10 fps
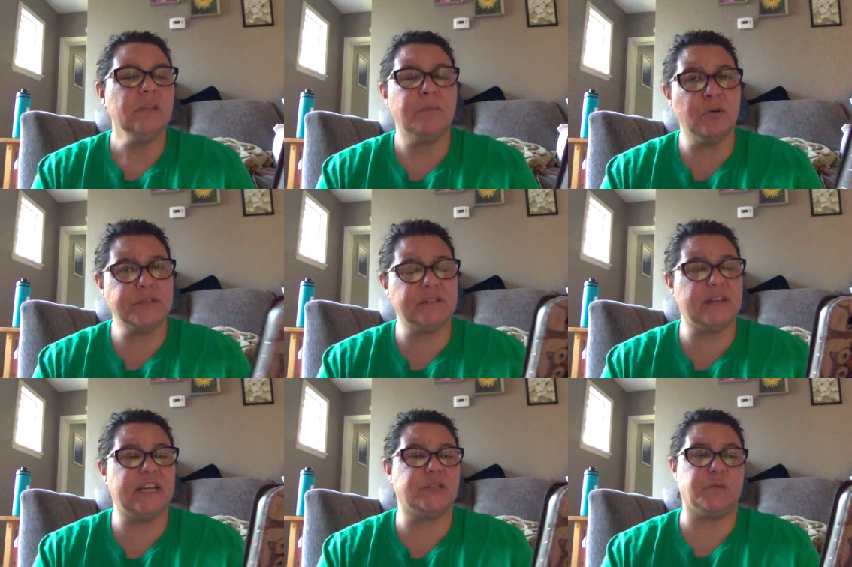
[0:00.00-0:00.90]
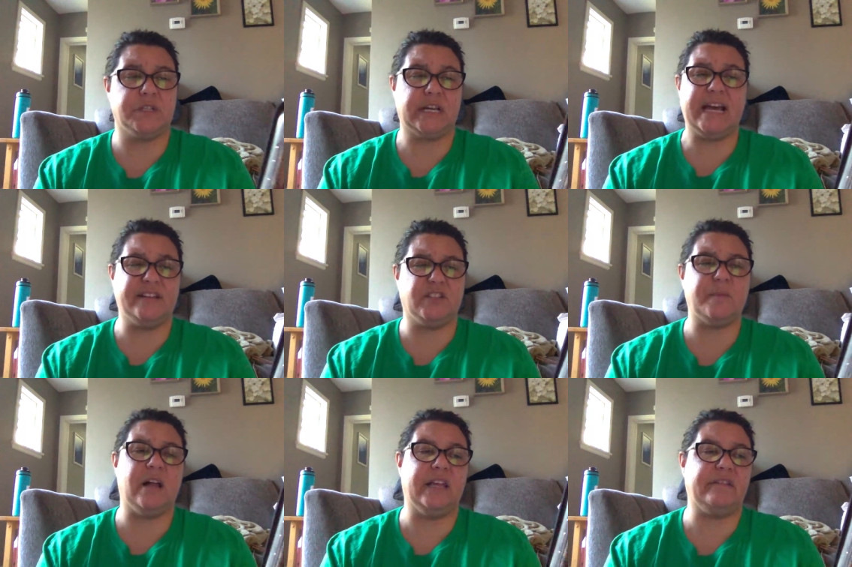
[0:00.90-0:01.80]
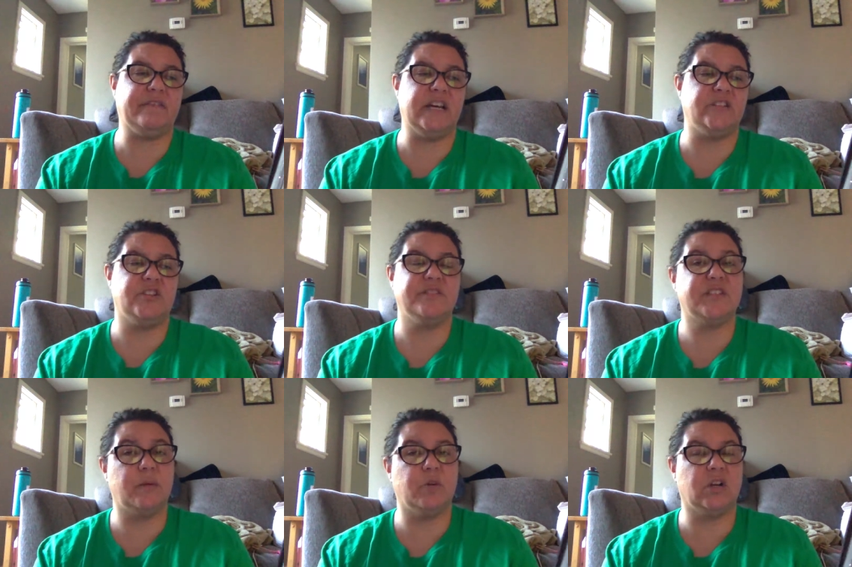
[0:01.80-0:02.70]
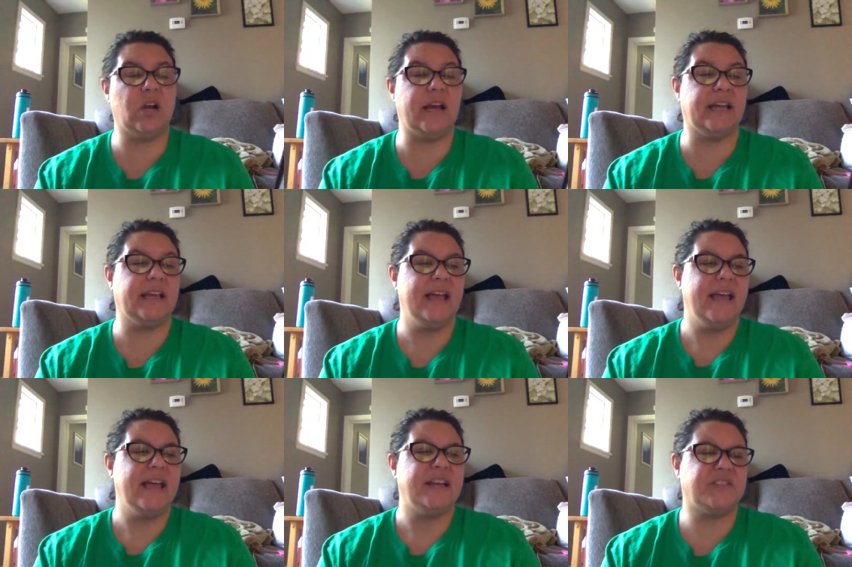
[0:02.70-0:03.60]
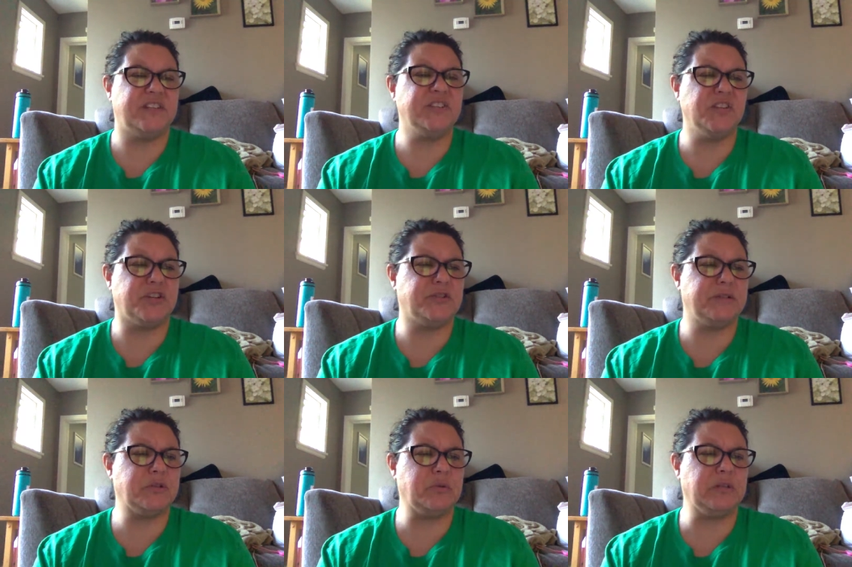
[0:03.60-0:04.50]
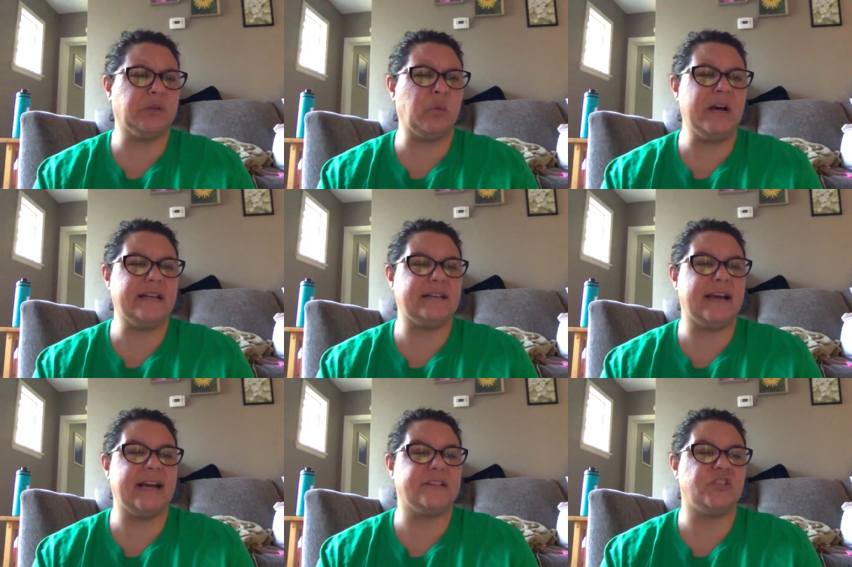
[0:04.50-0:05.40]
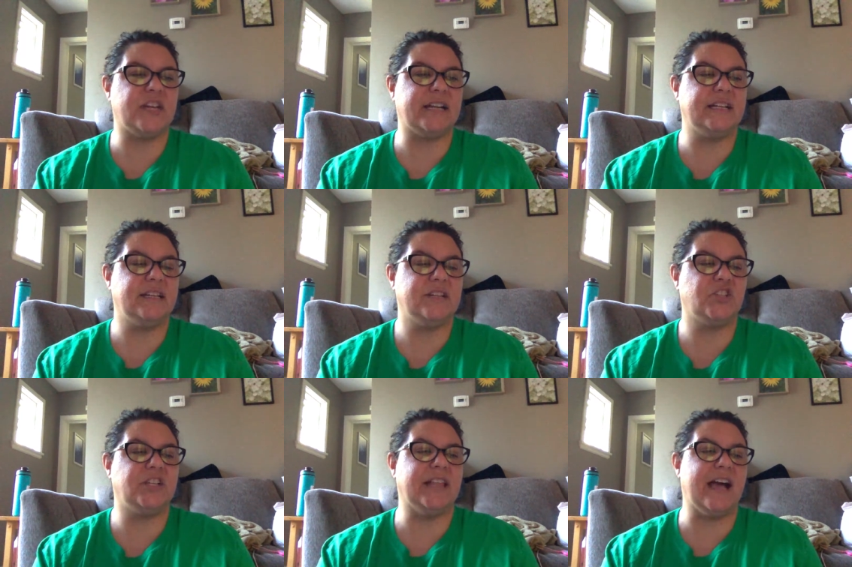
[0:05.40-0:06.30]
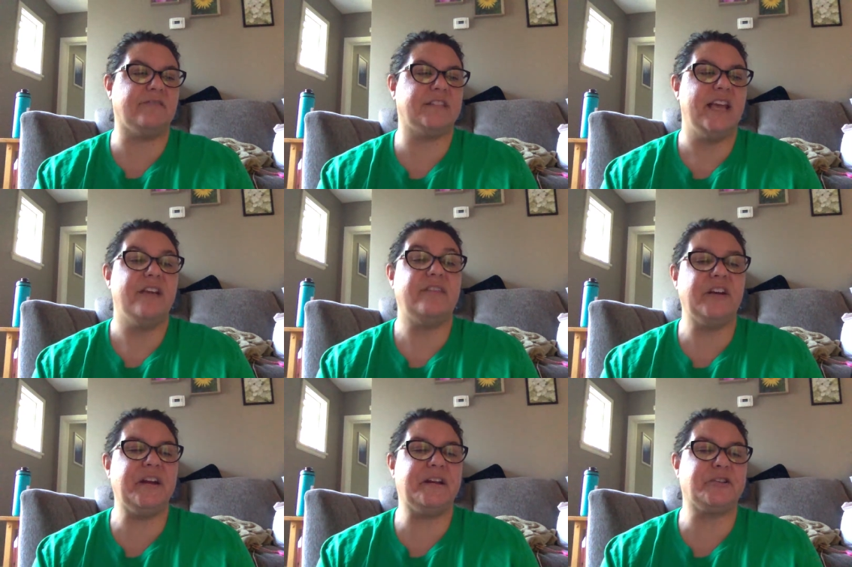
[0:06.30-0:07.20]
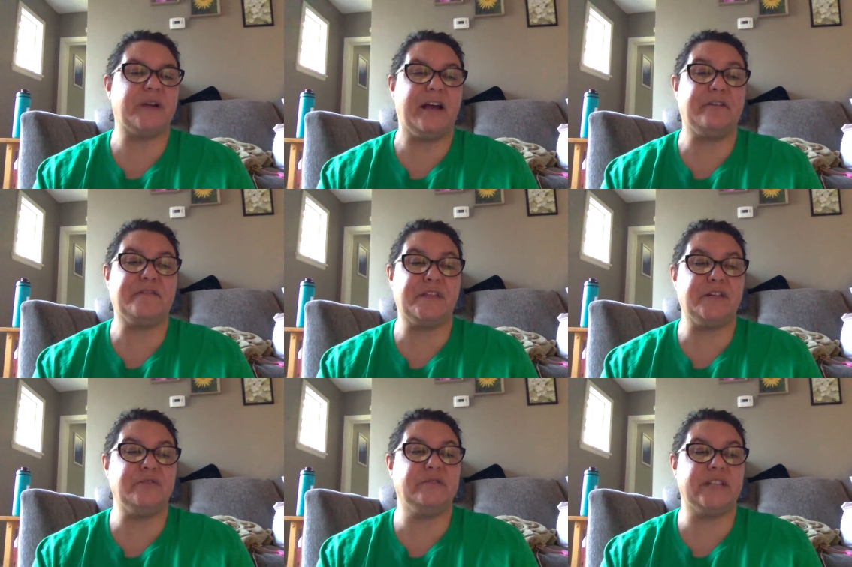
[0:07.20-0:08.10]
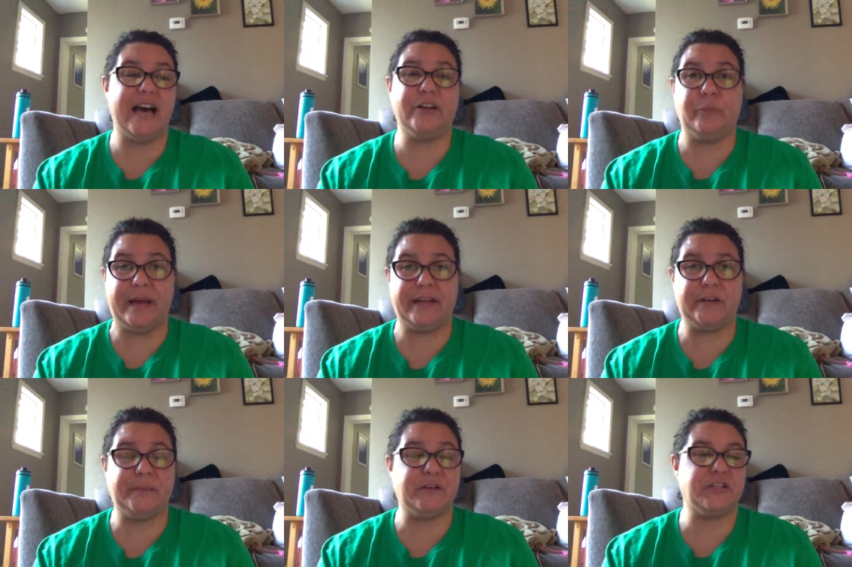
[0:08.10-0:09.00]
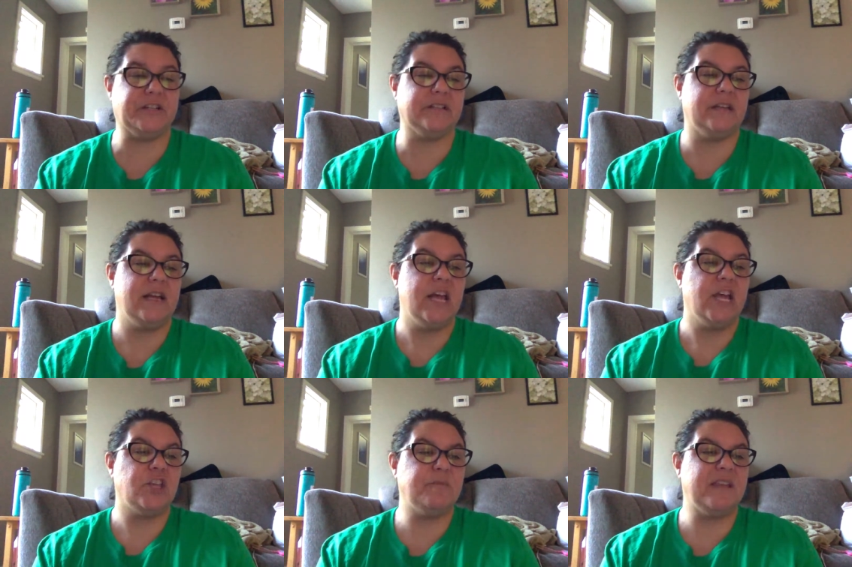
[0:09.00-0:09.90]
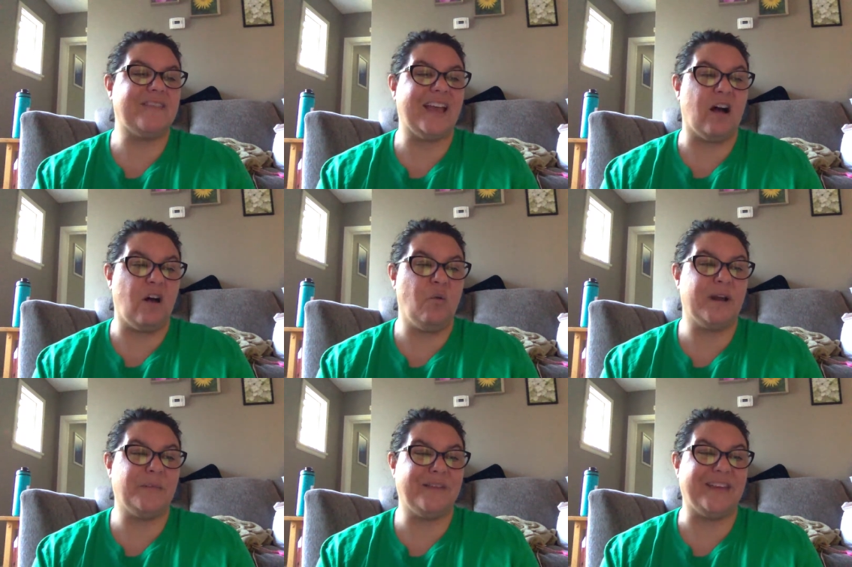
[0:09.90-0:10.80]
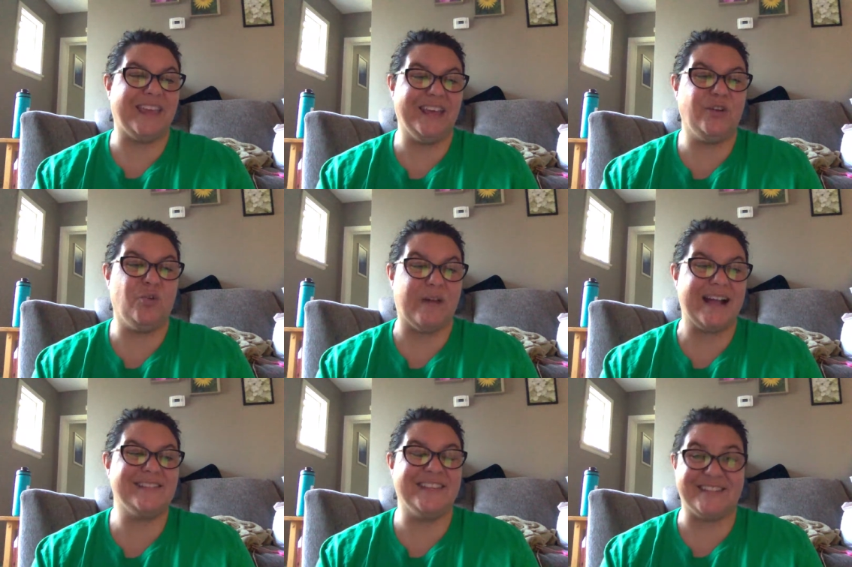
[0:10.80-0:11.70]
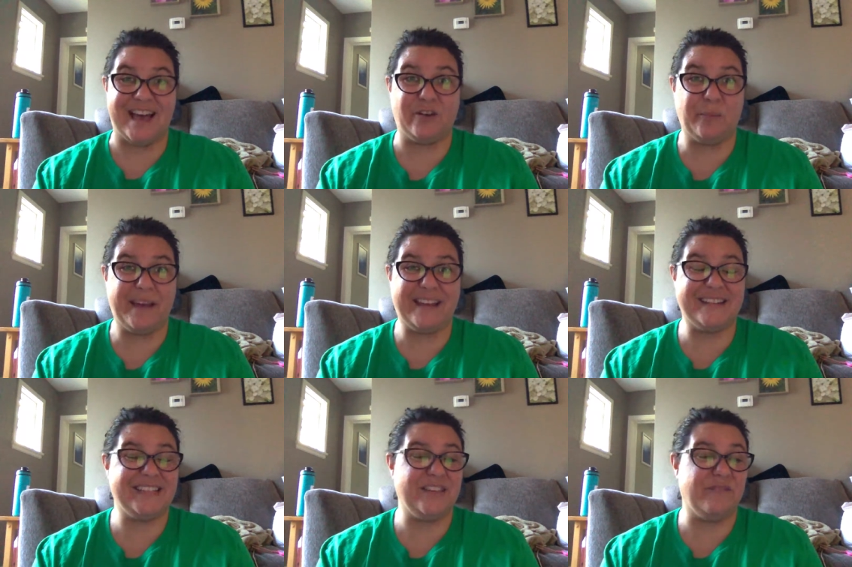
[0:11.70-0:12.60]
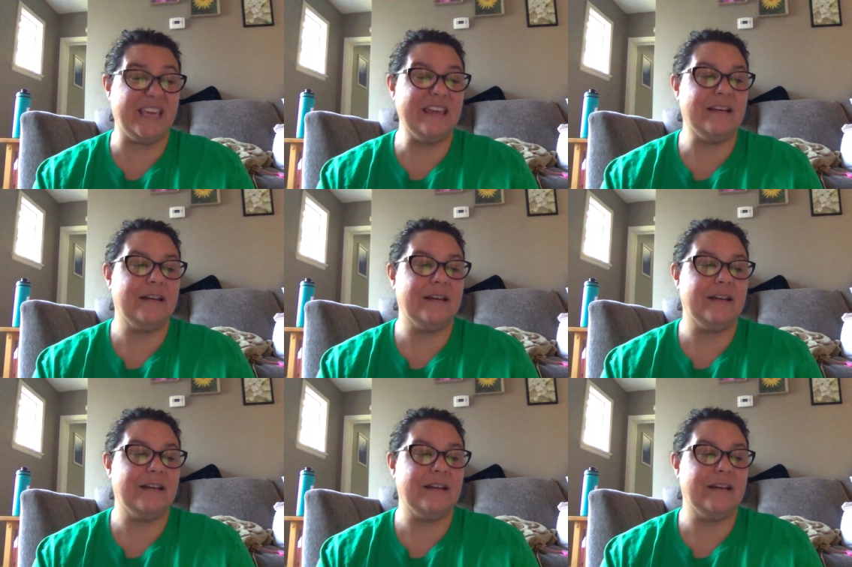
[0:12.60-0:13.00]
Most of the kids were kind of small like Fudge. Some were crying. Is this a nursery school or what? I asked Janet. She laughed. They're here to try out for the new Toddle Bike commercial. You mean they all want to be the kid who rides the Toddle Bike on TV?